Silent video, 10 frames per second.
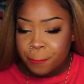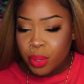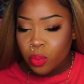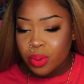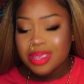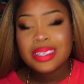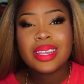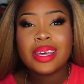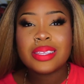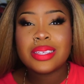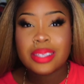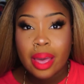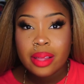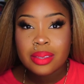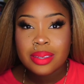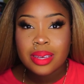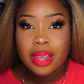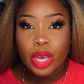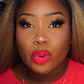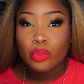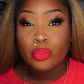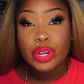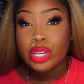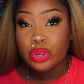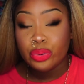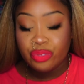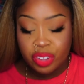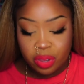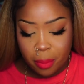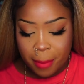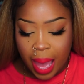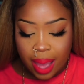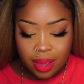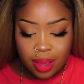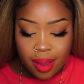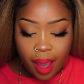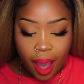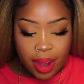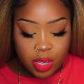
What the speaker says: But once it like sets, like, you really do feel the matte. I